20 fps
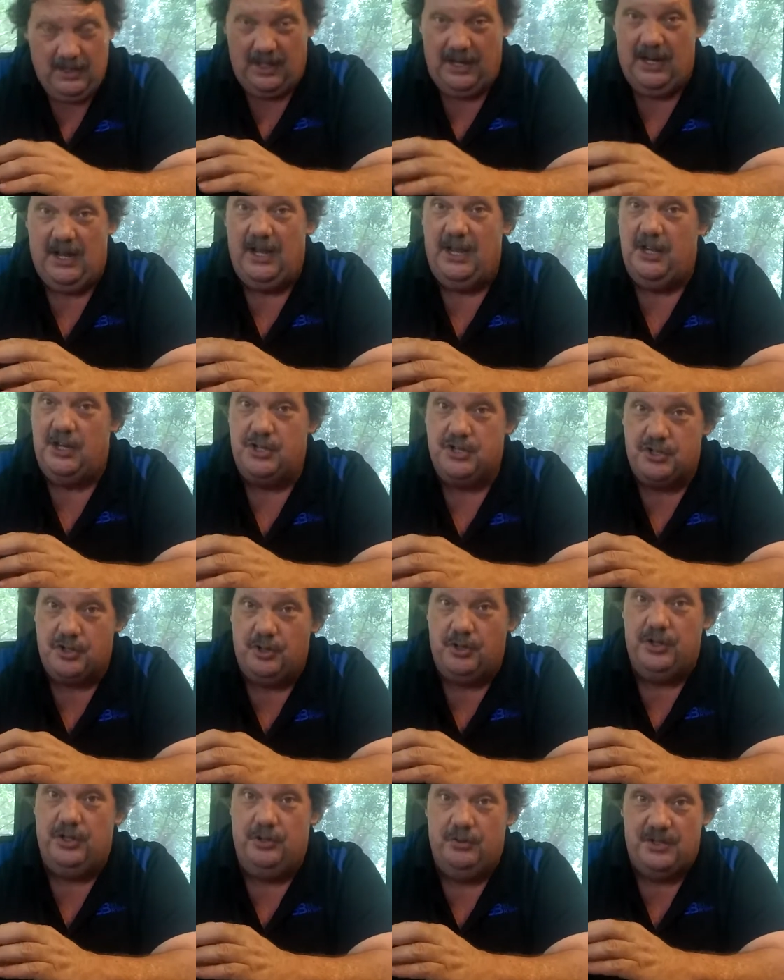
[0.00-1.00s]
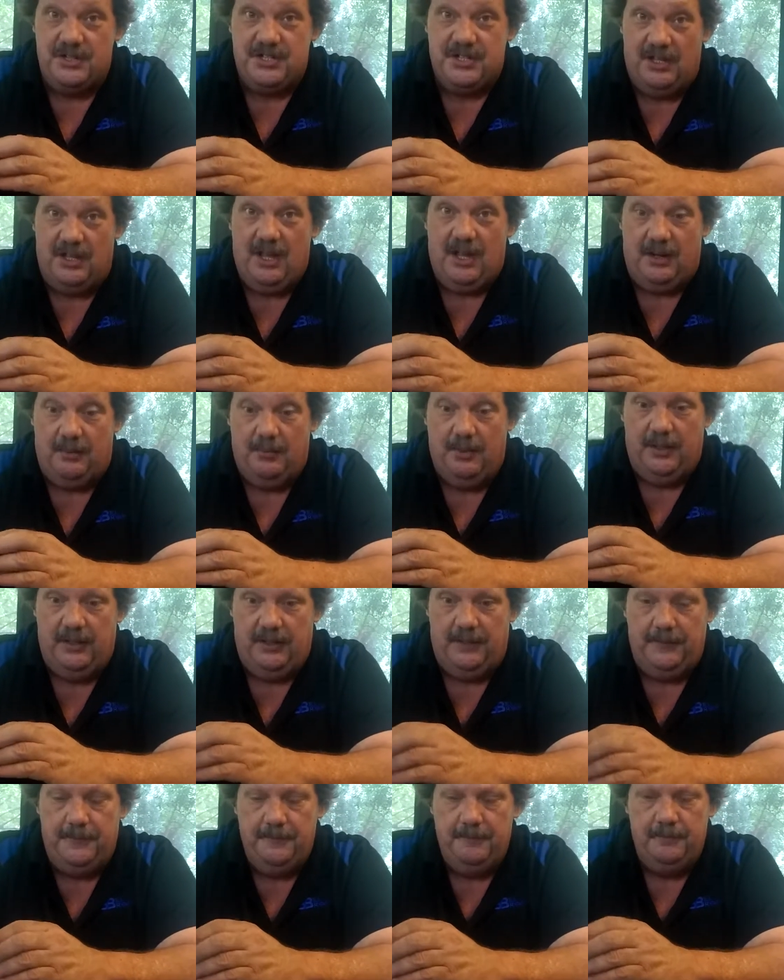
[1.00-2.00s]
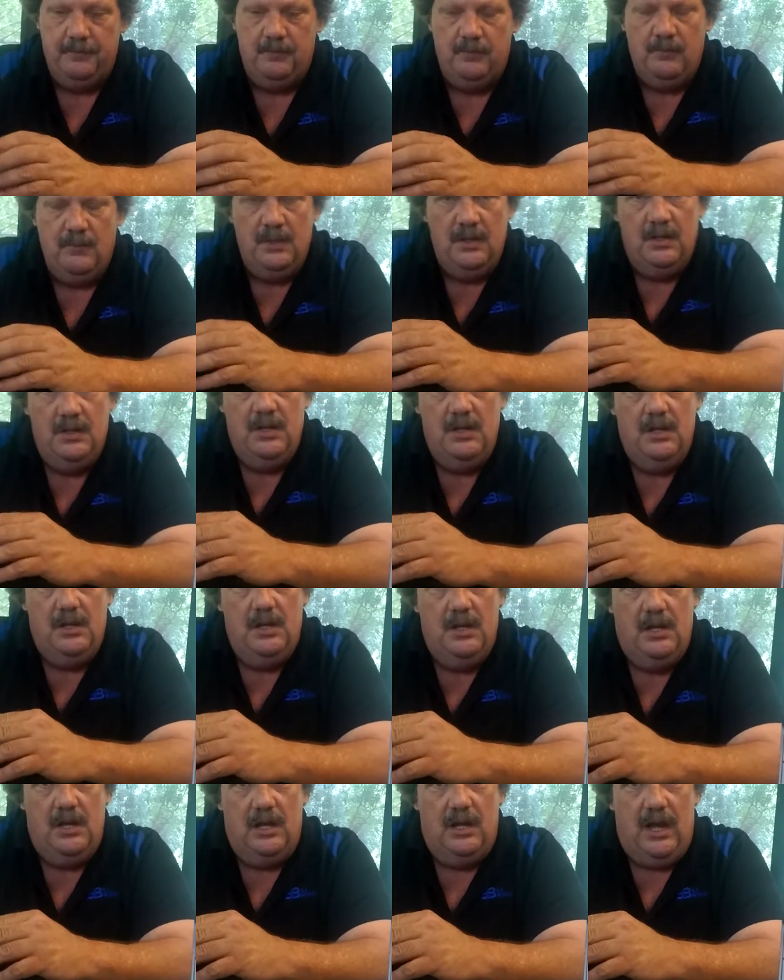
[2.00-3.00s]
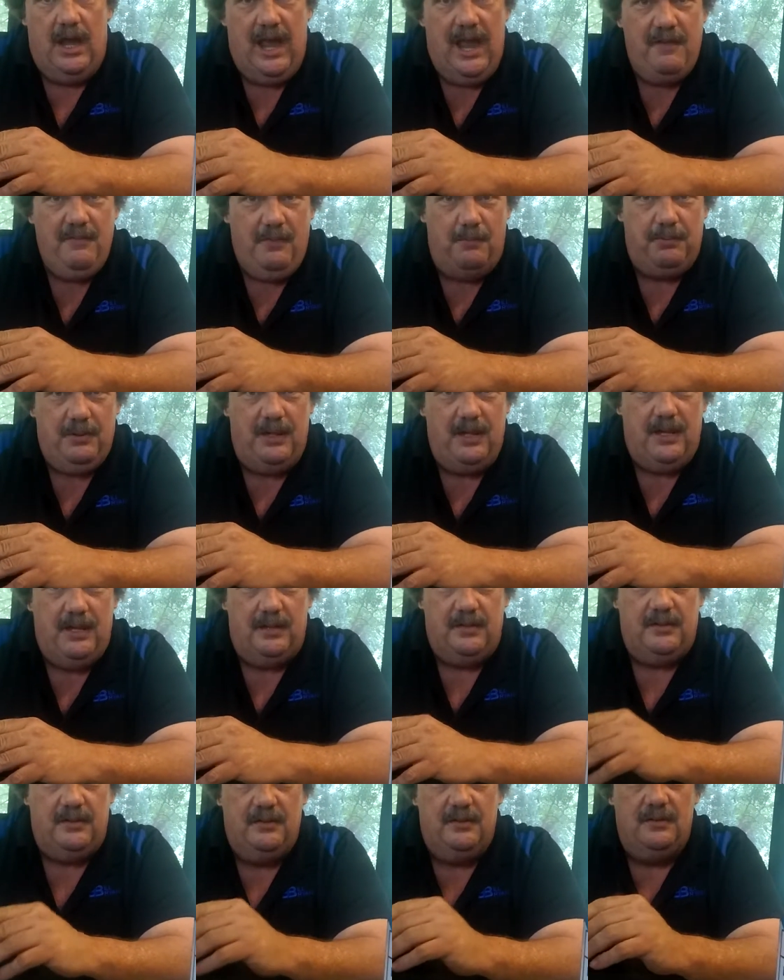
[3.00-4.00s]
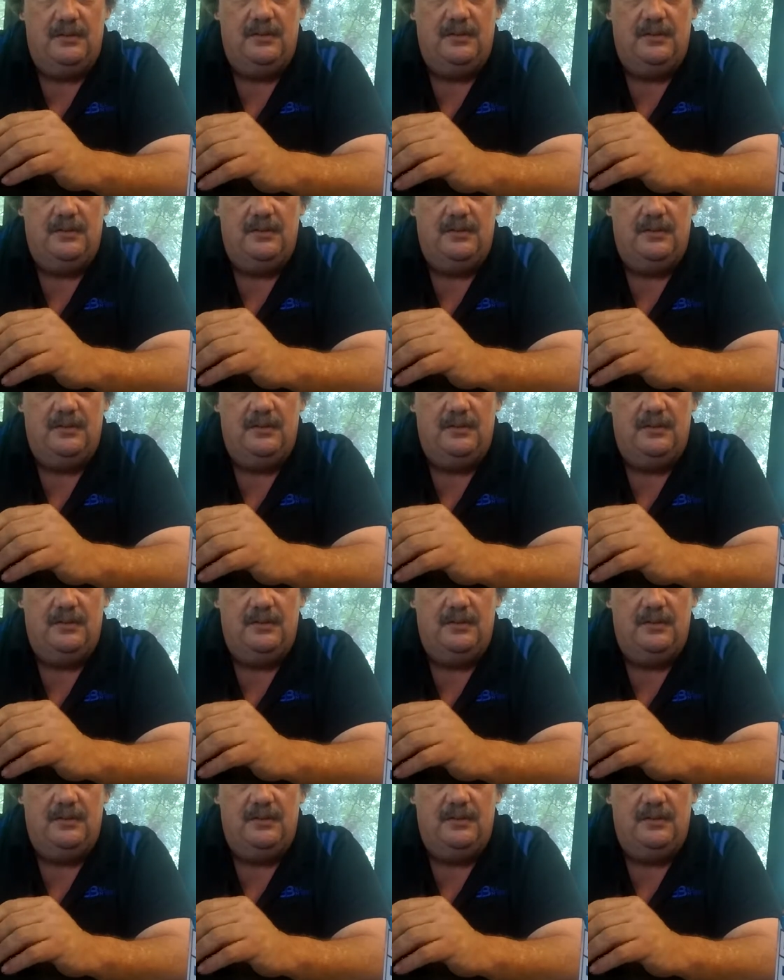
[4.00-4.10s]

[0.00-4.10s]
and I assure you it's a lot of money, have a plan